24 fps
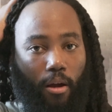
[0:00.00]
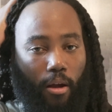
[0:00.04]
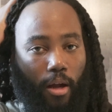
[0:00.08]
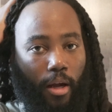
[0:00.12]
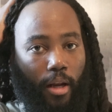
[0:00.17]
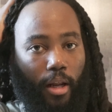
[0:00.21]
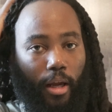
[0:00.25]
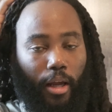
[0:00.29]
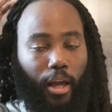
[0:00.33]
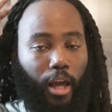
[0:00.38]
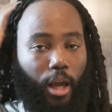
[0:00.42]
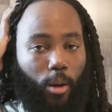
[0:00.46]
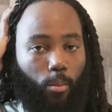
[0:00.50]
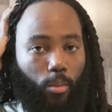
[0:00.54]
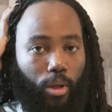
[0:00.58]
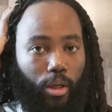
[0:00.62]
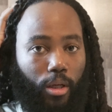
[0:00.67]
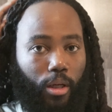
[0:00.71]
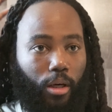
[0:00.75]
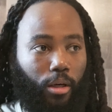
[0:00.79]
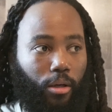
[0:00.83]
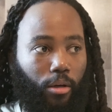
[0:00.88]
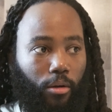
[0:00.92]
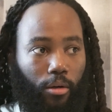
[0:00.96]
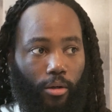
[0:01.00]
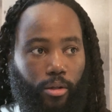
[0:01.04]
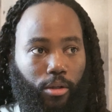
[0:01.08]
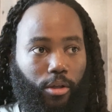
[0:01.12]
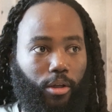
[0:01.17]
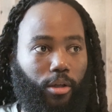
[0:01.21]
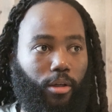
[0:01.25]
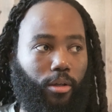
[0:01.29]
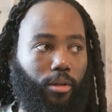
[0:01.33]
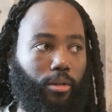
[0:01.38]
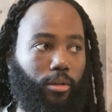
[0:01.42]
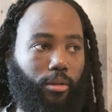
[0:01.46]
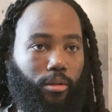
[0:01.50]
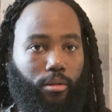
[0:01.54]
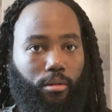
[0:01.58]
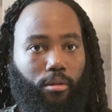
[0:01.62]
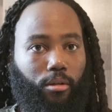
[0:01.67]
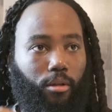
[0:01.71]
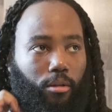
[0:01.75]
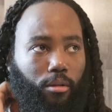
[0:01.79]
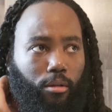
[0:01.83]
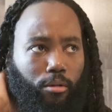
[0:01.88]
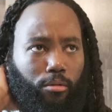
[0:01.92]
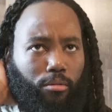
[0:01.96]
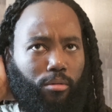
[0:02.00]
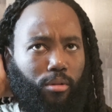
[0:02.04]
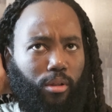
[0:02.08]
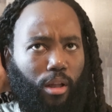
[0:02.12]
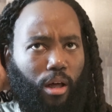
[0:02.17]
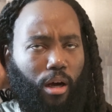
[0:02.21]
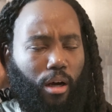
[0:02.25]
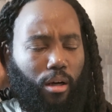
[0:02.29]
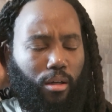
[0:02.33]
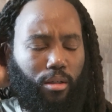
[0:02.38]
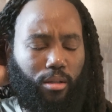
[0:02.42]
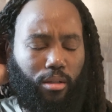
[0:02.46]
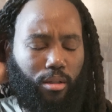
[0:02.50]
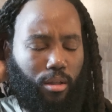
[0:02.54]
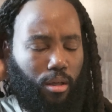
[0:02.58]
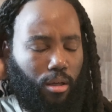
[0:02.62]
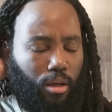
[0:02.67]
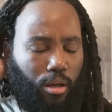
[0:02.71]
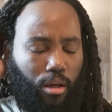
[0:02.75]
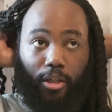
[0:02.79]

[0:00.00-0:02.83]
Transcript: and it can be done on your loose locks.